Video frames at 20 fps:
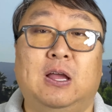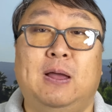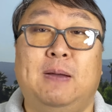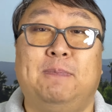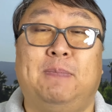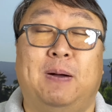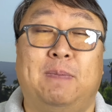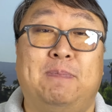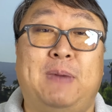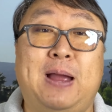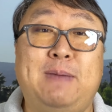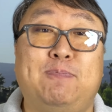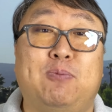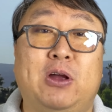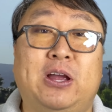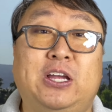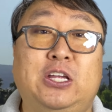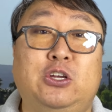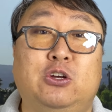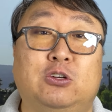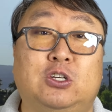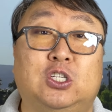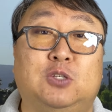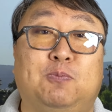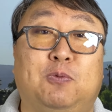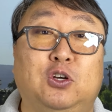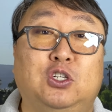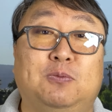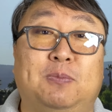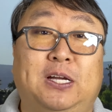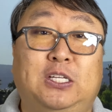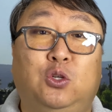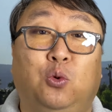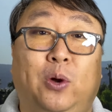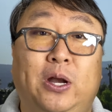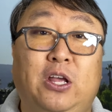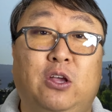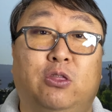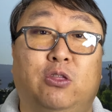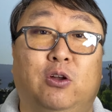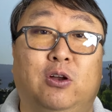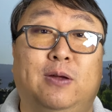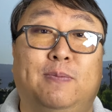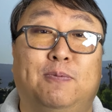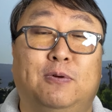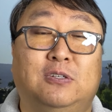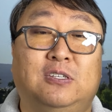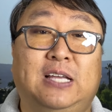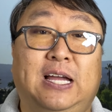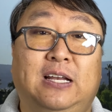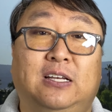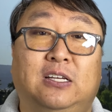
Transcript: but might bring in your dispersion by twenty or thirty percent.